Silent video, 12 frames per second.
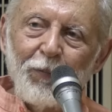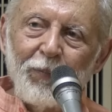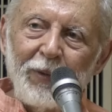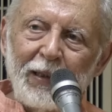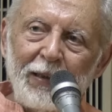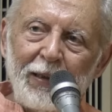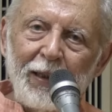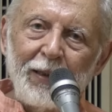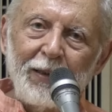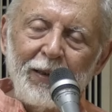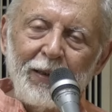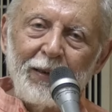But
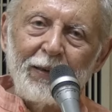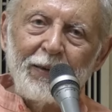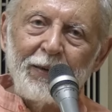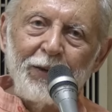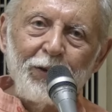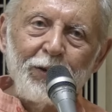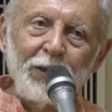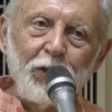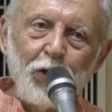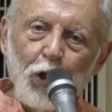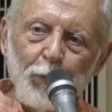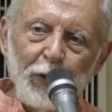in
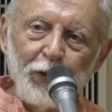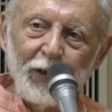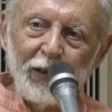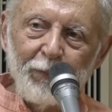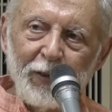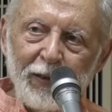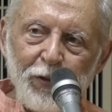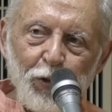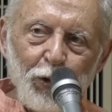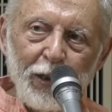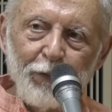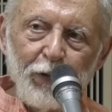Aurobindo and the Madhya's
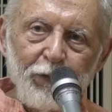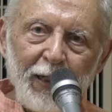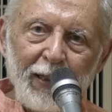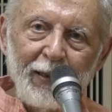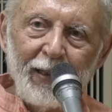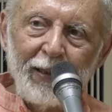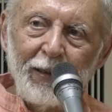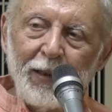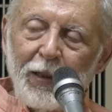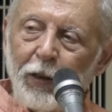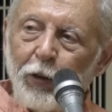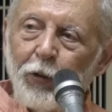Yoga, we find that
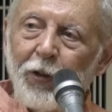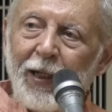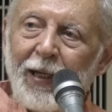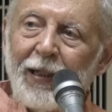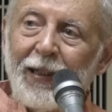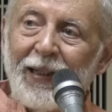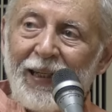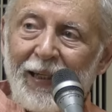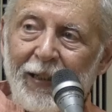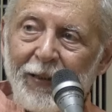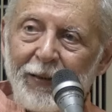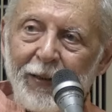you rarely kill
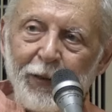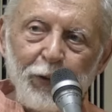anything.